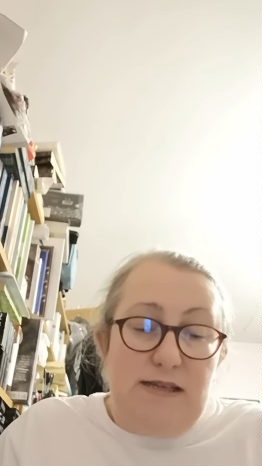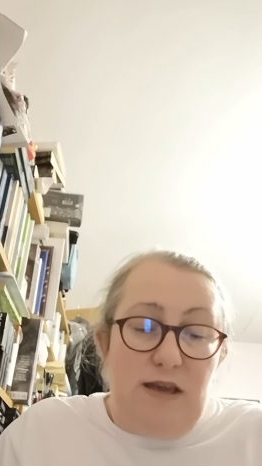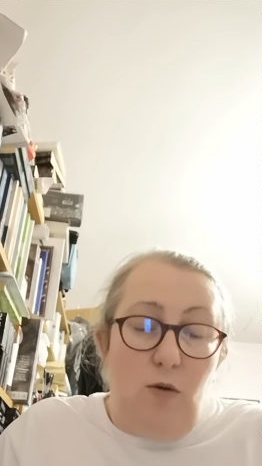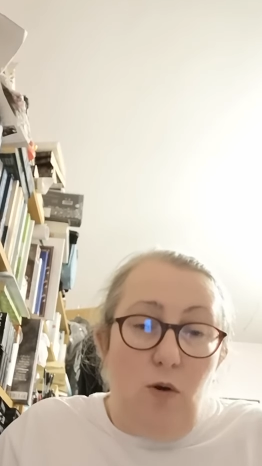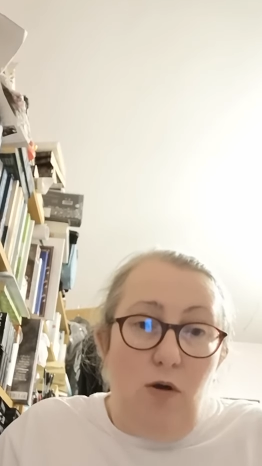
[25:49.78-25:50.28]

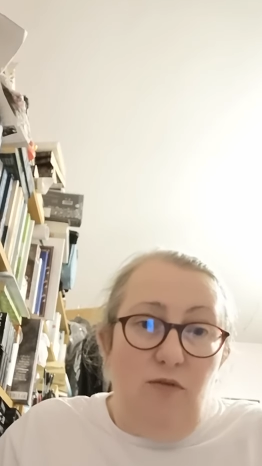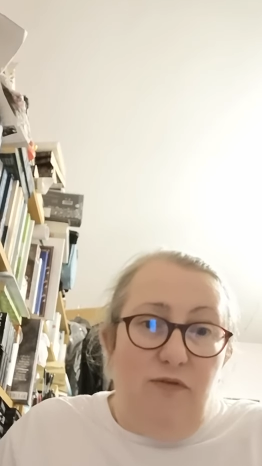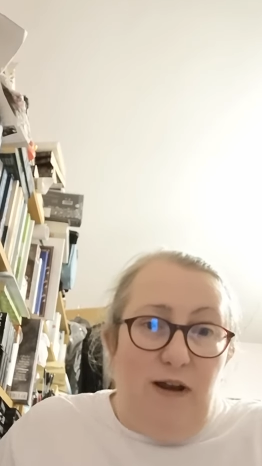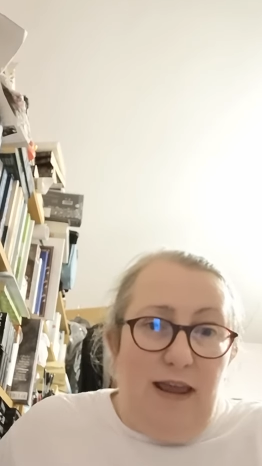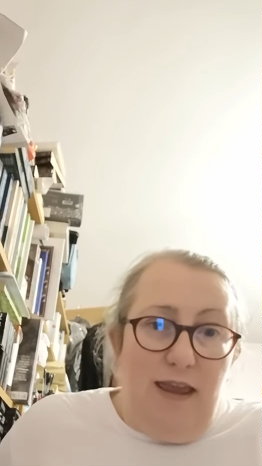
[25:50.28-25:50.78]
So
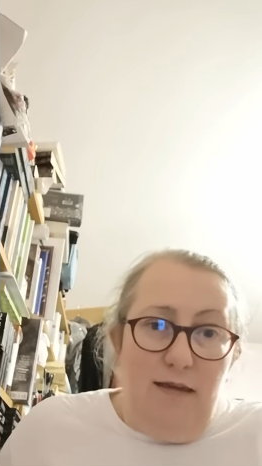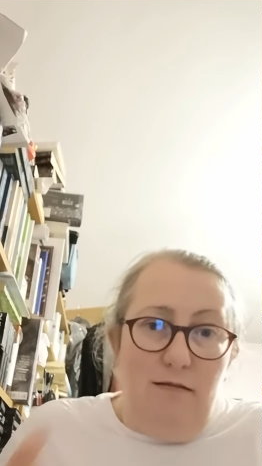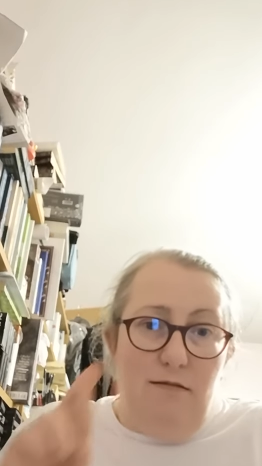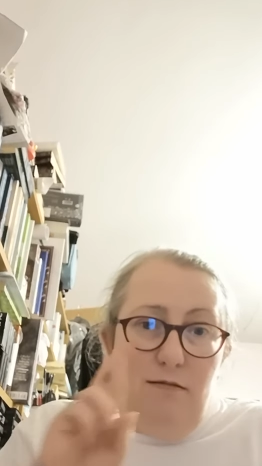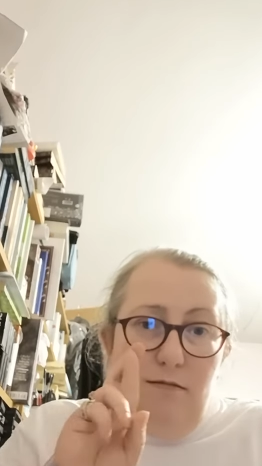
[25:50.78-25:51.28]
hopefully
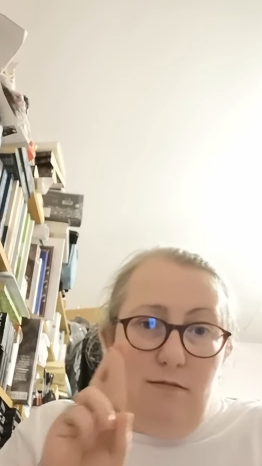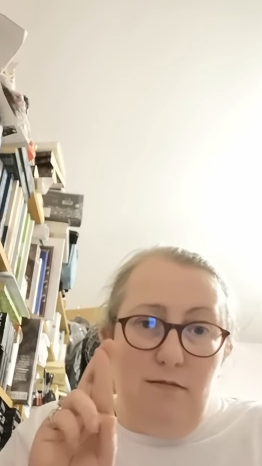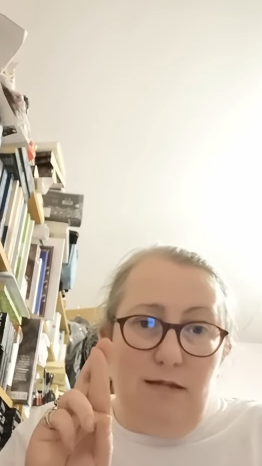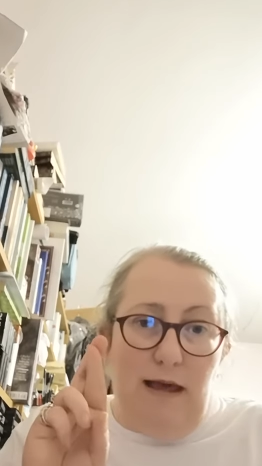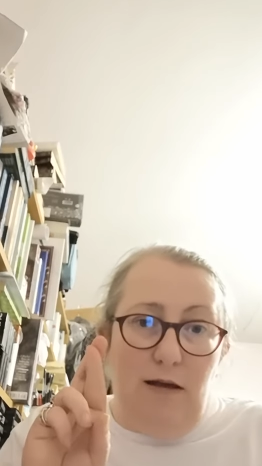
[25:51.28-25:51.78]

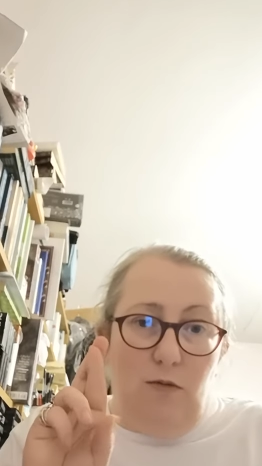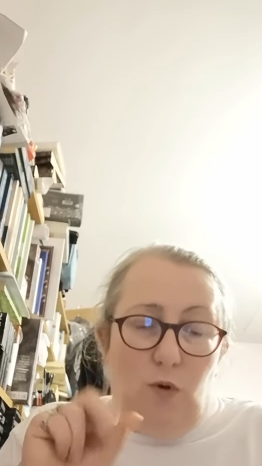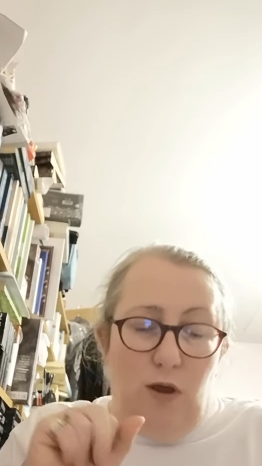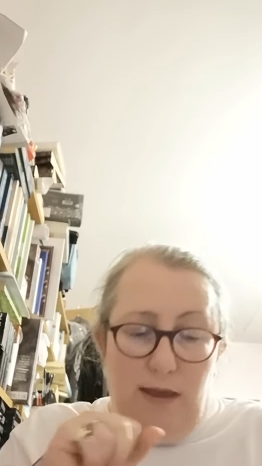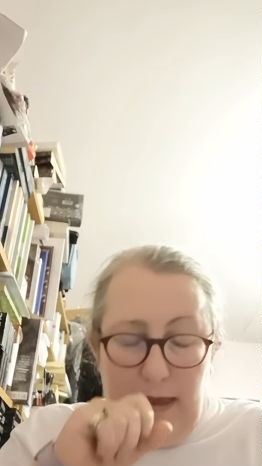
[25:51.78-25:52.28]
that'll
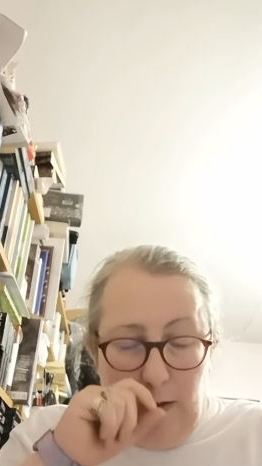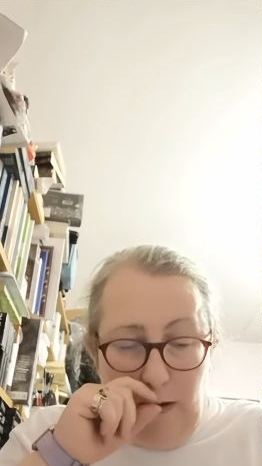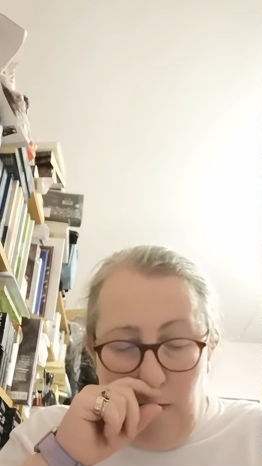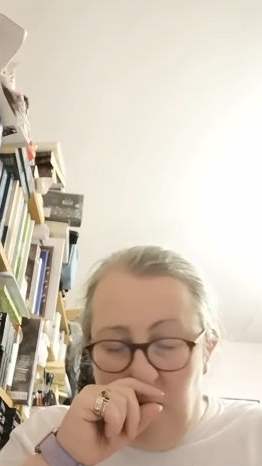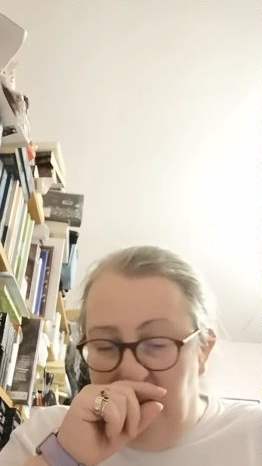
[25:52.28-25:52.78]
work
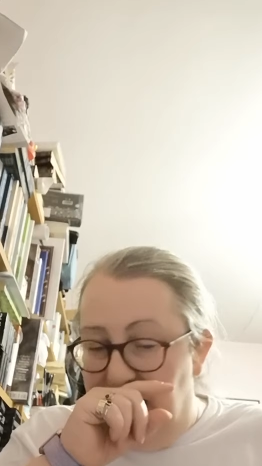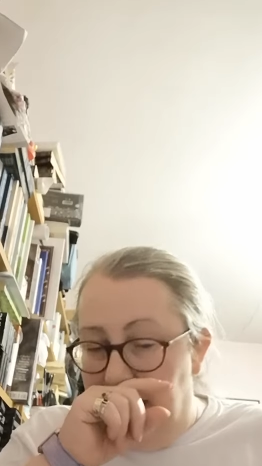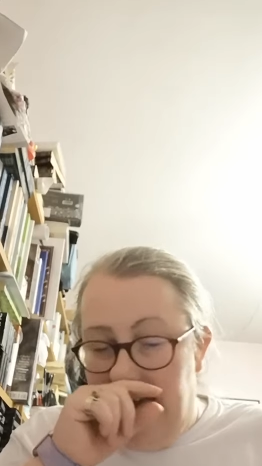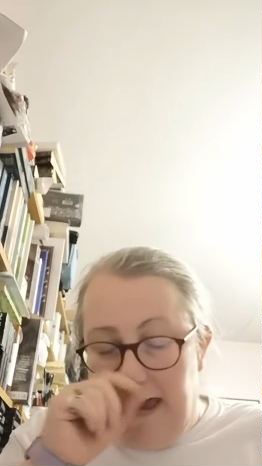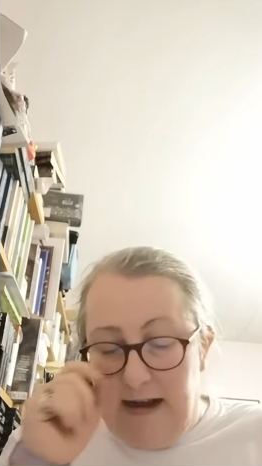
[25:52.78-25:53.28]
out
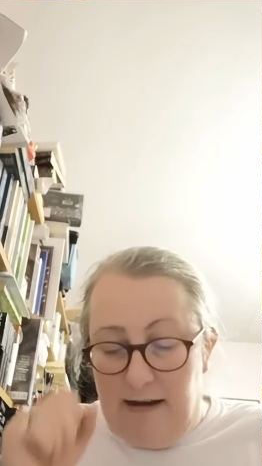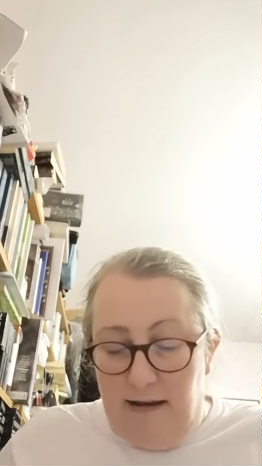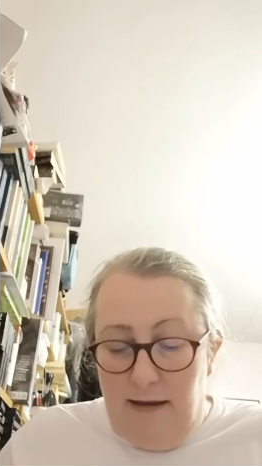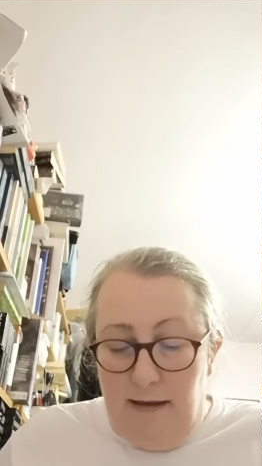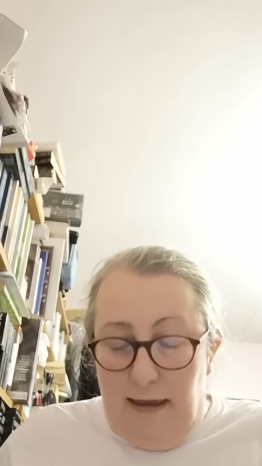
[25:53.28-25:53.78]
okay,
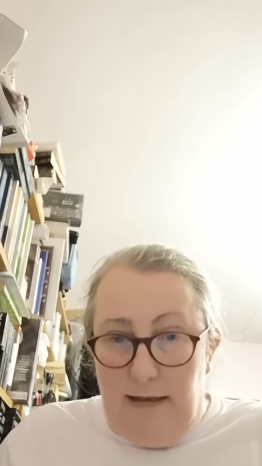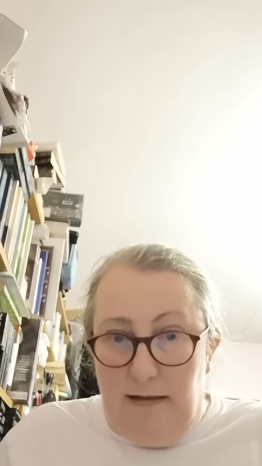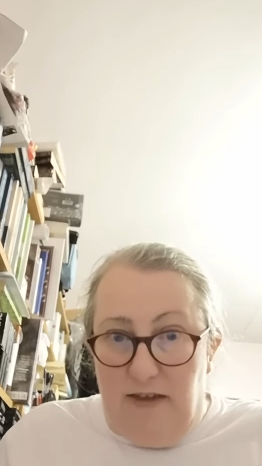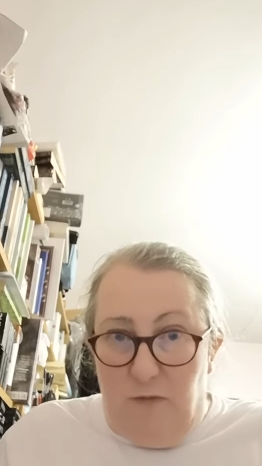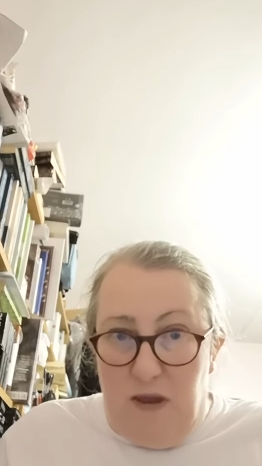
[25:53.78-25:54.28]
and
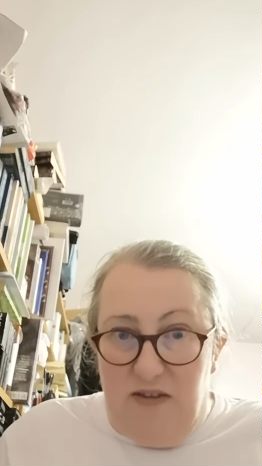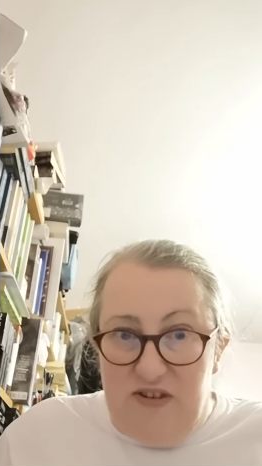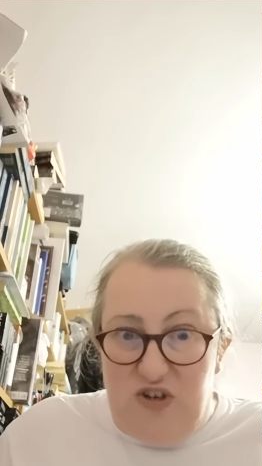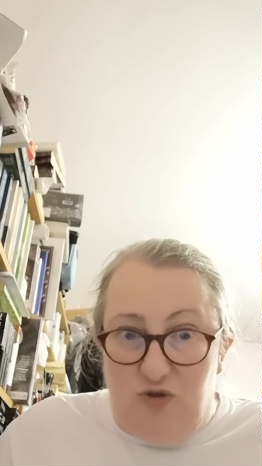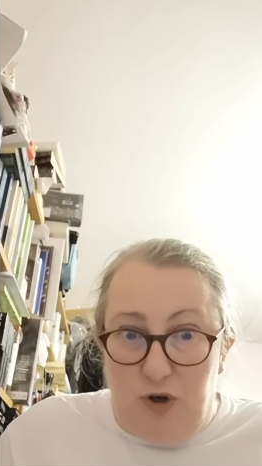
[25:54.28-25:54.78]
it'll give a bit of
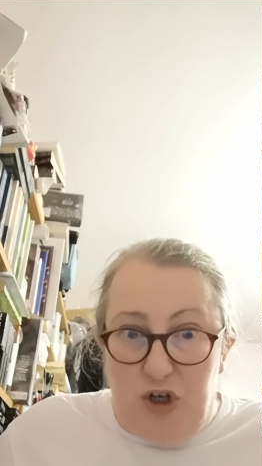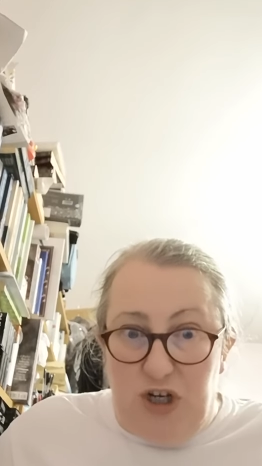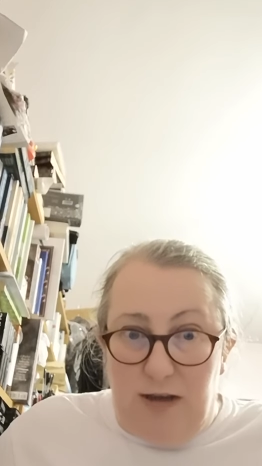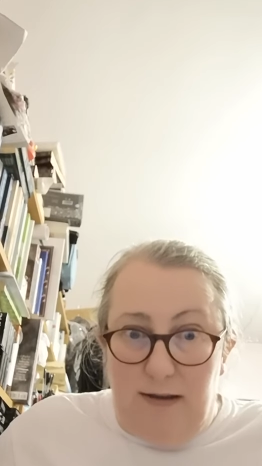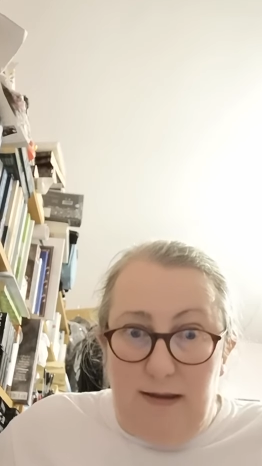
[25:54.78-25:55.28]

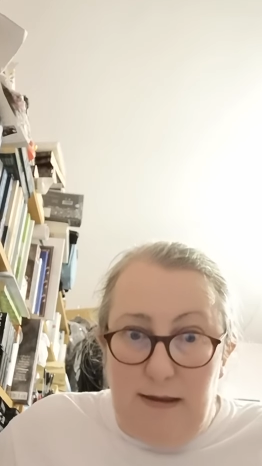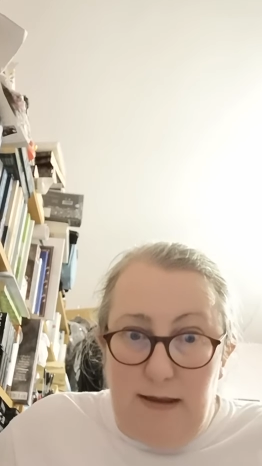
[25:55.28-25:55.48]
structure